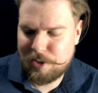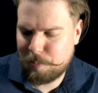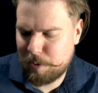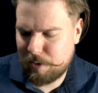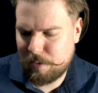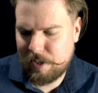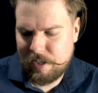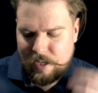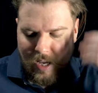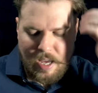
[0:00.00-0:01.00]
jump into it.
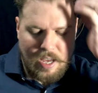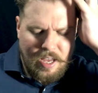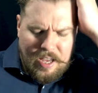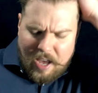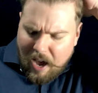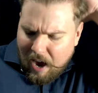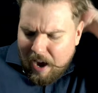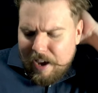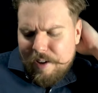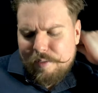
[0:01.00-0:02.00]

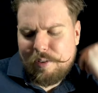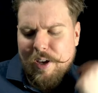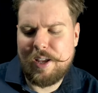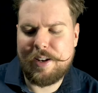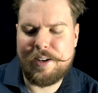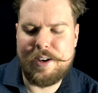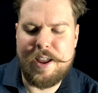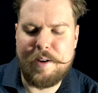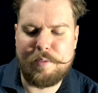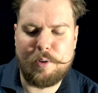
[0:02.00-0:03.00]
I've
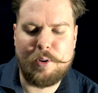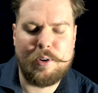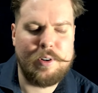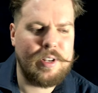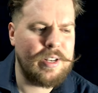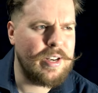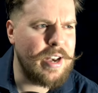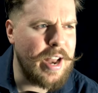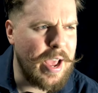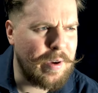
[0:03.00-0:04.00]
never
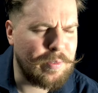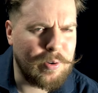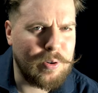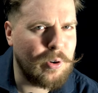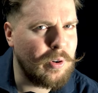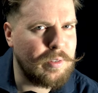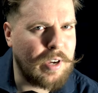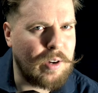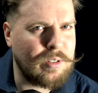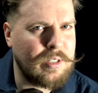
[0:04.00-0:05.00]
heard of
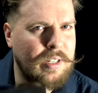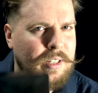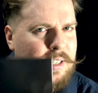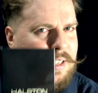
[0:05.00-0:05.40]
Halston